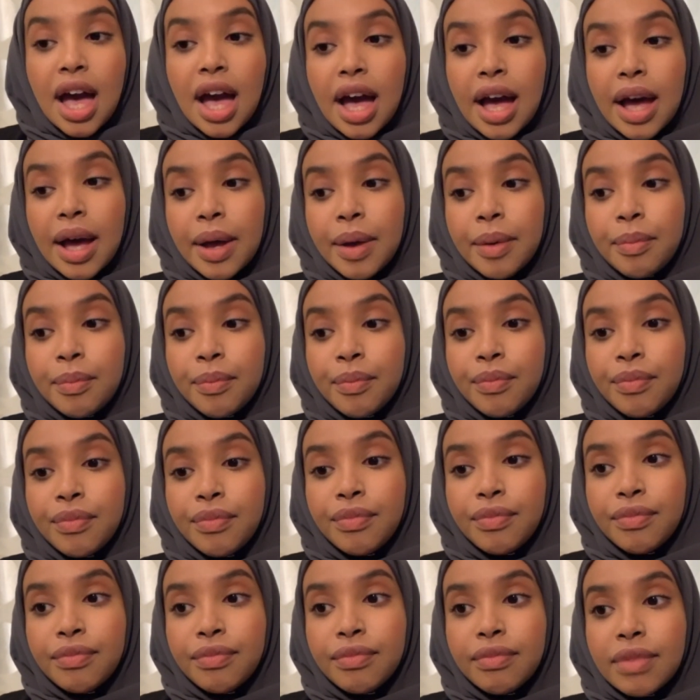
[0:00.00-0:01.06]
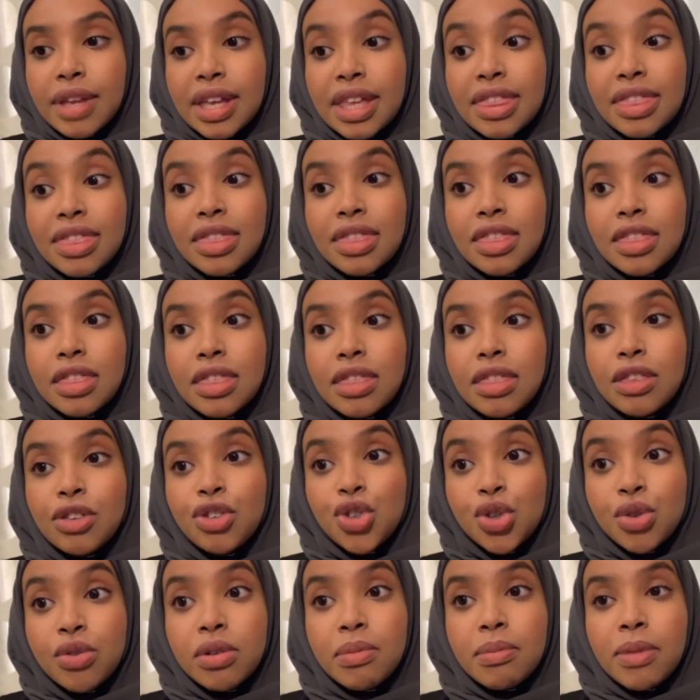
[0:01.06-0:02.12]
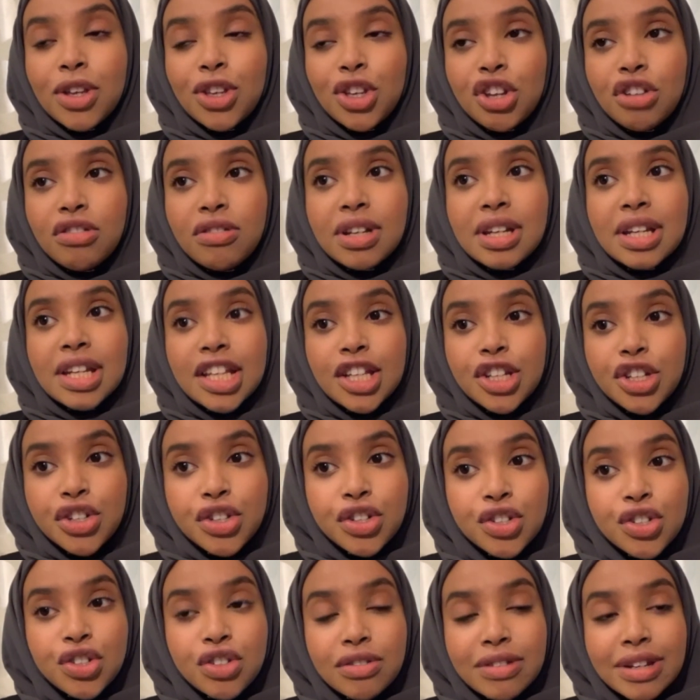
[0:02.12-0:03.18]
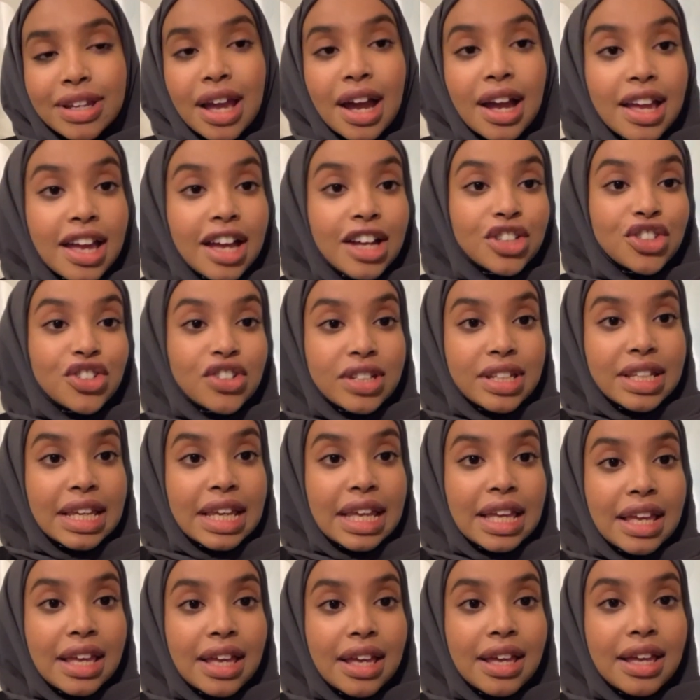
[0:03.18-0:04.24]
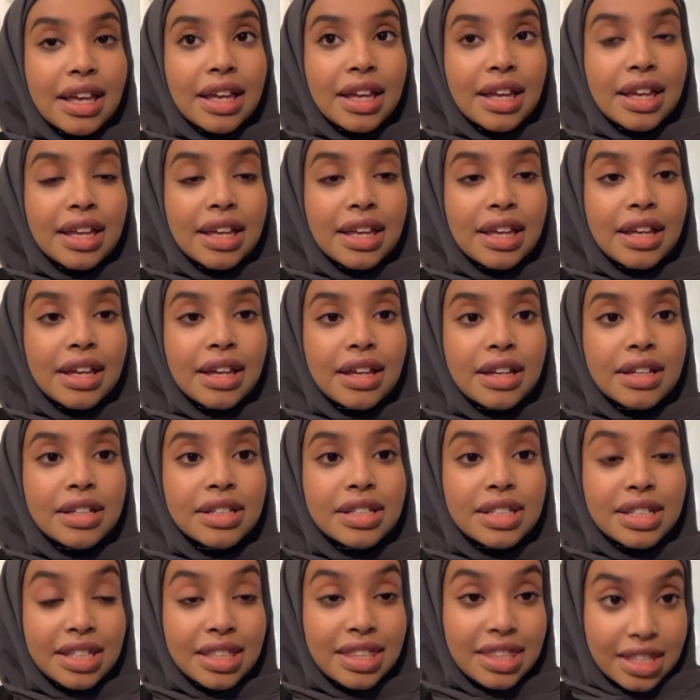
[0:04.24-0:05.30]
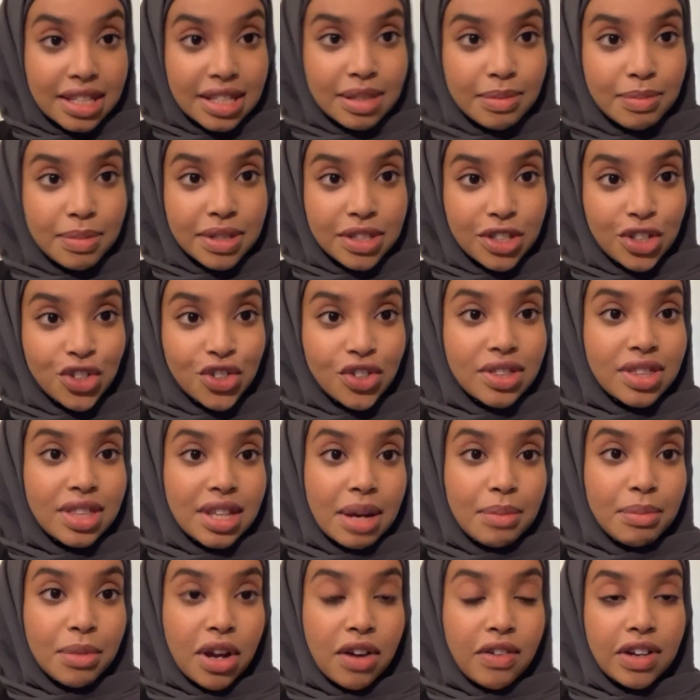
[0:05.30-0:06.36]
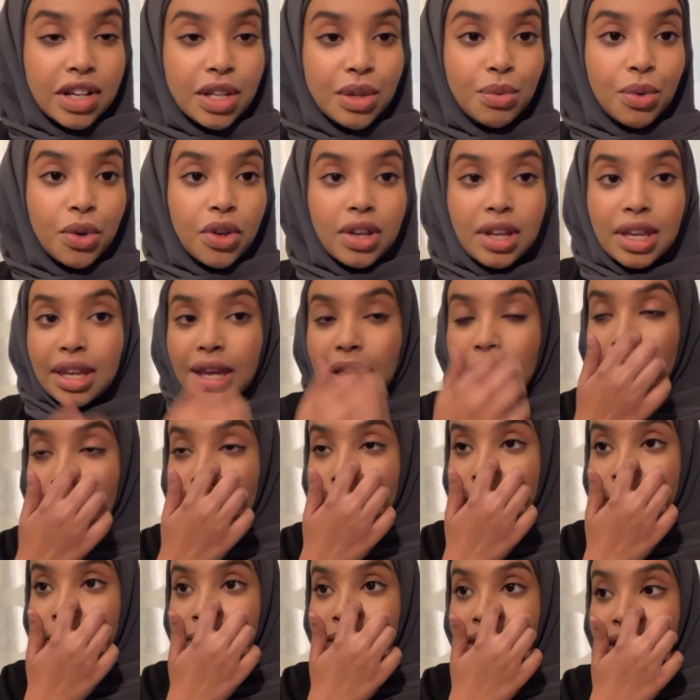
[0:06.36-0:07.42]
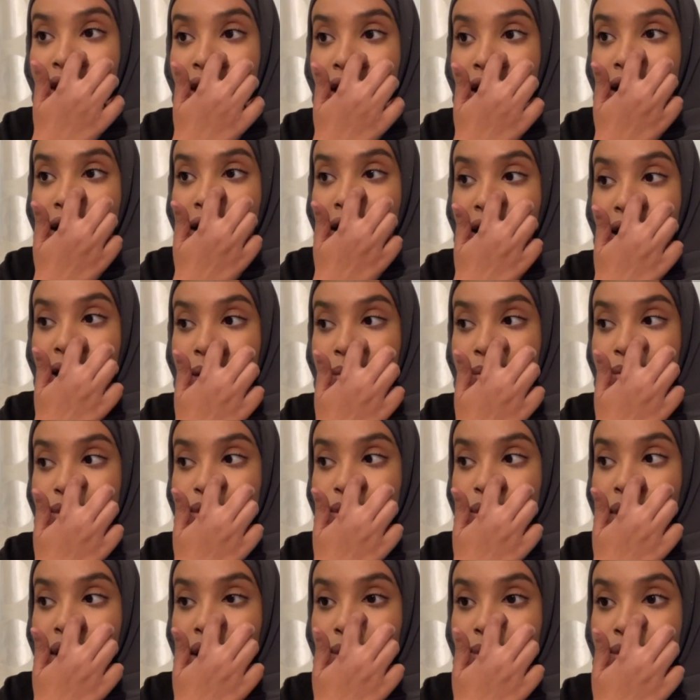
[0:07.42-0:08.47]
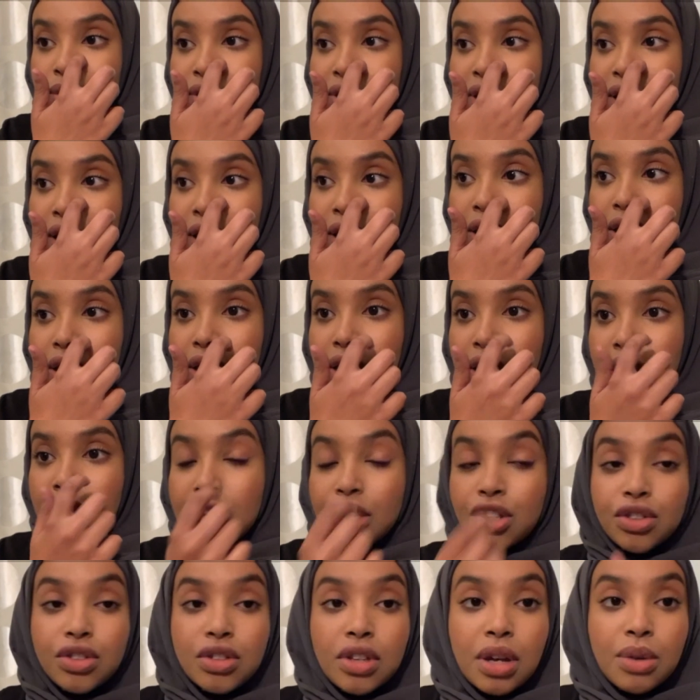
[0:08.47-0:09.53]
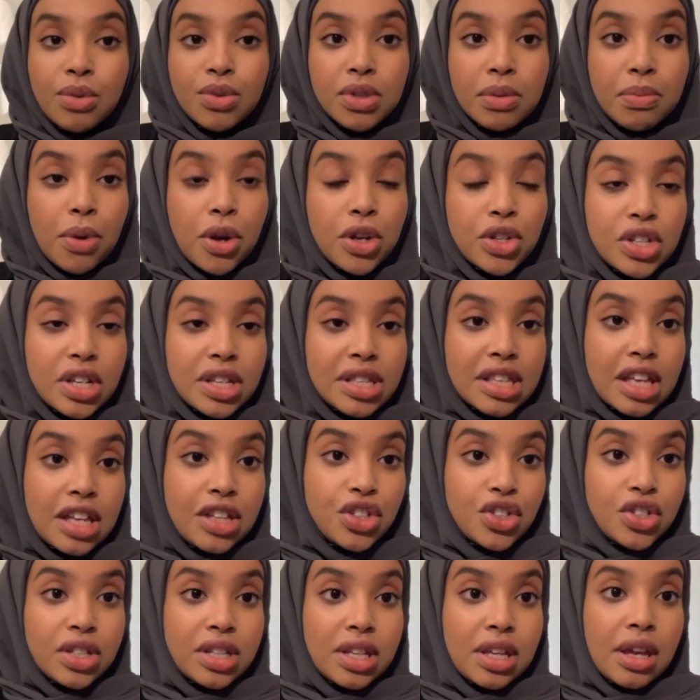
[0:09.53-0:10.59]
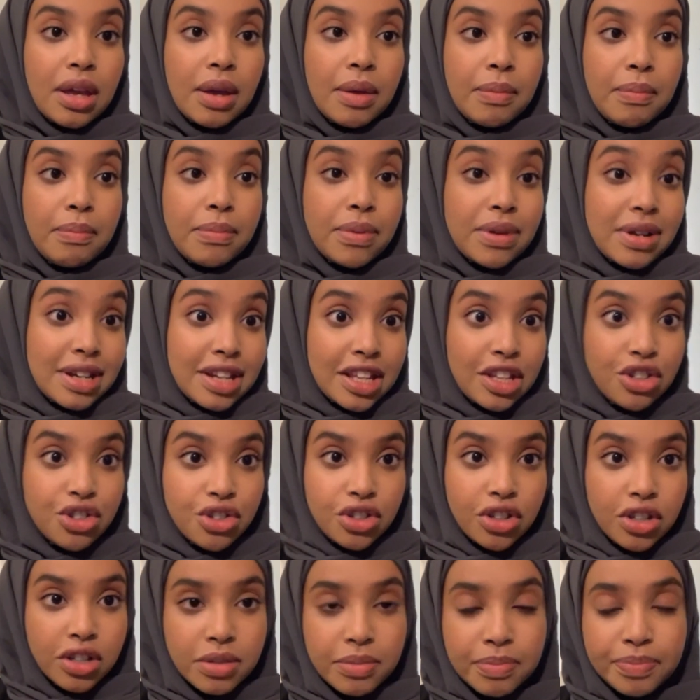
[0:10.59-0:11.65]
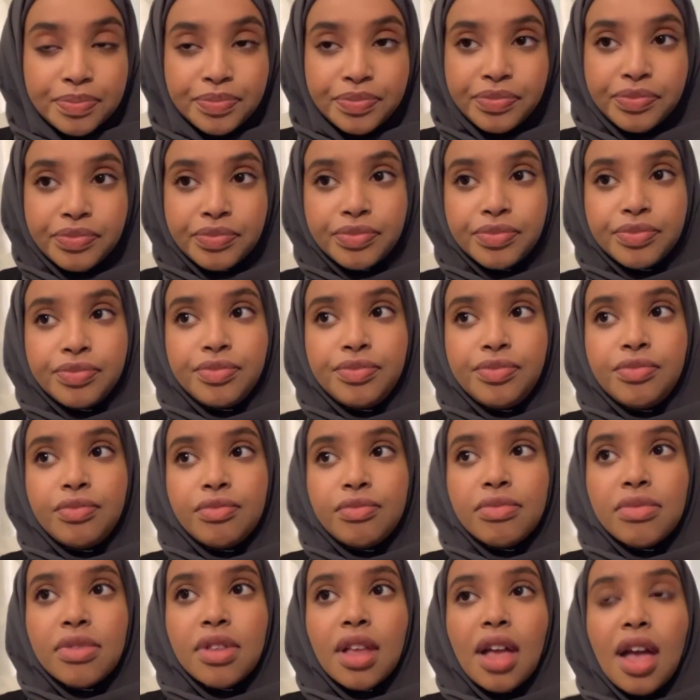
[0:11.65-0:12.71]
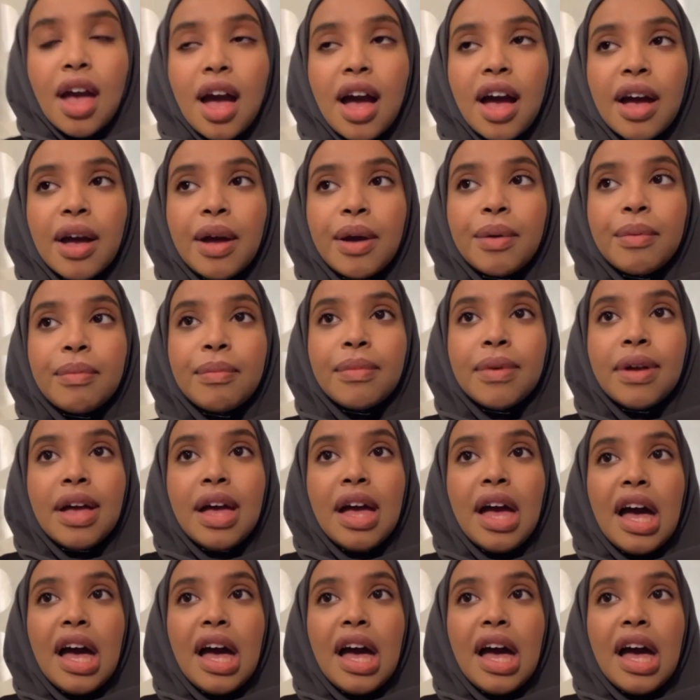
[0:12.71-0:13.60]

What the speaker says: During my year in an industry, I actually did this position that I'm currently working at. So I was a project engineer, but an intern. And